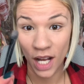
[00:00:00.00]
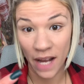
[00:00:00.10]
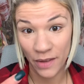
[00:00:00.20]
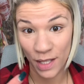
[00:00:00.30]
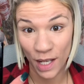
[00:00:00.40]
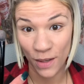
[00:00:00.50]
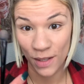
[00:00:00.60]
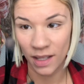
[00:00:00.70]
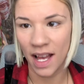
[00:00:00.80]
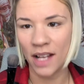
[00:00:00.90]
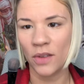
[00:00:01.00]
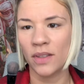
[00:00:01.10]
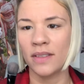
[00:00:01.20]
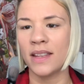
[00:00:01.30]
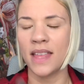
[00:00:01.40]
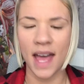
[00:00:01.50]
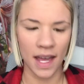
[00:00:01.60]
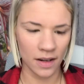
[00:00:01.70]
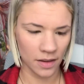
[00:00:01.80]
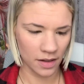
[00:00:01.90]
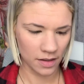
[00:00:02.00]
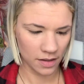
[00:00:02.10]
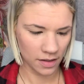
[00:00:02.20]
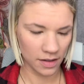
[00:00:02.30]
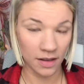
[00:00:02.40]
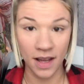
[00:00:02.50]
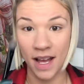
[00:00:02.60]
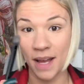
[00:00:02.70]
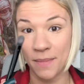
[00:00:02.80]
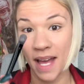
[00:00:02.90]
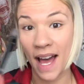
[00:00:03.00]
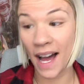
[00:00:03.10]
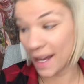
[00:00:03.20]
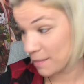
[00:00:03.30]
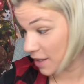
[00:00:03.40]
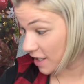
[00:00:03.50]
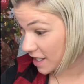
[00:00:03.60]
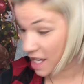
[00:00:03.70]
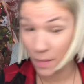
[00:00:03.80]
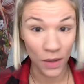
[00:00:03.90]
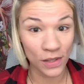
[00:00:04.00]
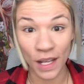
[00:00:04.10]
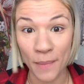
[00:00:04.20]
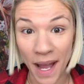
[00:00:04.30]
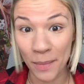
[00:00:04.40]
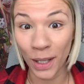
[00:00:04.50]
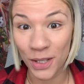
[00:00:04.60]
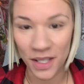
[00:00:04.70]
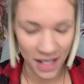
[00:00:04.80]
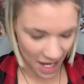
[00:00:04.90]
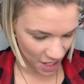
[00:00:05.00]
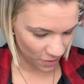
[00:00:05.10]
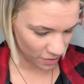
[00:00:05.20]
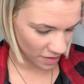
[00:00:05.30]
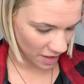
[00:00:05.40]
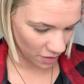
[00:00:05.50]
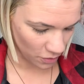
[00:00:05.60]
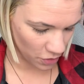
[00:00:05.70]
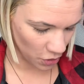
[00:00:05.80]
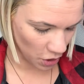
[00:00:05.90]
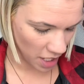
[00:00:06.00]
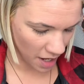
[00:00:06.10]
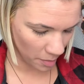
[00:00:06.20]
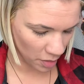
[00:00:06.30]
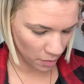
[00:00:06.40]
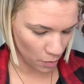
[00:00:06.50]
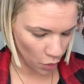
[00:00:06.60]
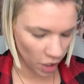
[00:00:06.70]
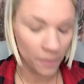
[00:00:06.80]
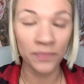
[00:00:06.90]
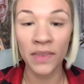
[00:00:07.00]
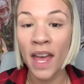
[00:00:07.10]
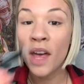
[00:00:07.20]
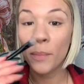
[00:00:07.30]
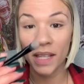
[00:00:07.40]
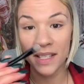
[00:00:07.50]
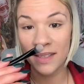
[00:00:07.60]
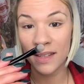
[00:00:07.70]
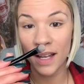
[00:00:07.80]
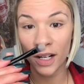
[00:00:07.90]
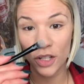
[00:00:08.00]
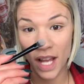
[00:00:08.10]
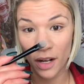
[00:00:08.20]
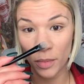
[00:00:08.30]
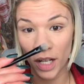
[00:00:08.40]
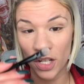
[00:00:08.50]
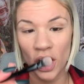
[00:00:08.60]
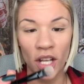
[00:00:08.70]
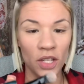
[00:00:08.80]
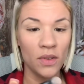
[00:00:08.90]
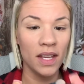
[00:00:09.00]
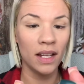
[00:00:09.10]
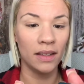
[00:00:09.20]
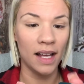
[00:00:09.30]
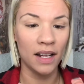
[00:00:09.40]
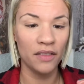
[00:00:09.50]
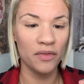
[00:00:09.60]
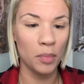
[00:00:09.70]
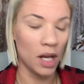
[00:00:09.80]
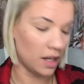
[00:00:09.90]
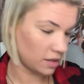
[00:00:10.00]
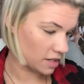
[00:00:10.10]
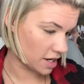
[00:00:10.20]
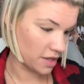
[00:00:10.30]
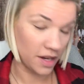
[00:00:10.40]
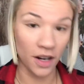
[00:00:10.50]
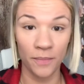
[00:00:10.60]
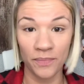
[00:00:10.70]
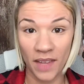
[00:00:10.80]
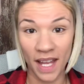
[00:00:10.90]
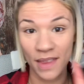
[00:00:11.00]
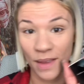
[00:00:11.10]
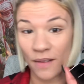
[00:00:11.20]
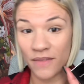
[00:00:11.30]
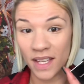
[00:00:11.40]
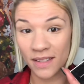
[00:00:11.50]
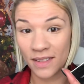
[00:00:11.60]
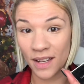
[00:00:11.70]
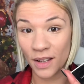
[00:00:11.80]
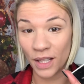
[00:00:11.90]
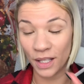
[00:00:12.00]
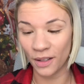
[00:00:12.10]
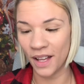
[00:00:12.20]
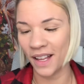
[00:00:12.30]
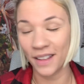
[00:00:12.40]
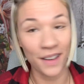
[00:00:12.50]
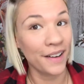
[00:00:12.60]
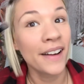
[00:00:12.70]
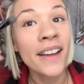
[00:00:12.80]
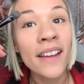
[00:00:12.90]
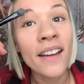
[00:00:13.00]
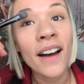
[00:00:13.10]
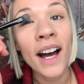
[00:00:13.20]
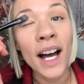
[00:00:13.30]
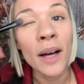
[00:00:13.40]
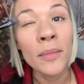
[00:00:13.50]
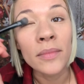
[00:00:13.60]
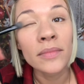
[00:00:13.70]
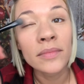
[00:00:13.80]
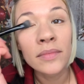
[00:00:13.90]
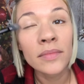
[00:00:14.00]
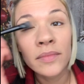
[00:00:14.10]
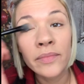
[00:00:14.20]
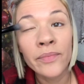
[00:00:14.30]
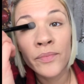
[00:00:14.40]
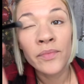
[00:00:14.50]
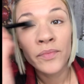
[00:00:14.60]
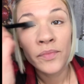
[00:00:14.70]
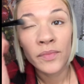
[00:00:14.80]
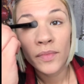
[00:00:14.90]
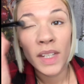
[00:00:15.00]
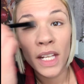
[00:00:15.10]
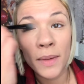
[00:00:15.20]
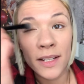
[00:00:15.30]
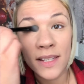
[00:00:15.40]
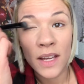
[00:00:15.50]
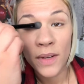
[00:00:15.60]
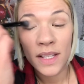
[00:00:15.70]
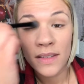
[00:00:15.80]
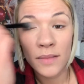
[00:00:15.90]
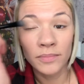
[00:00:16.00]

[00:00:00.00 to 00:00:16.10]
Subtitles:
Obviously I use it a lot. You can see that. I'm gonna keep using my brushes that I use so that I don't dirty up more. But this is a large shadow brush. You can get a lot of product on there. I love this little color in my sequins.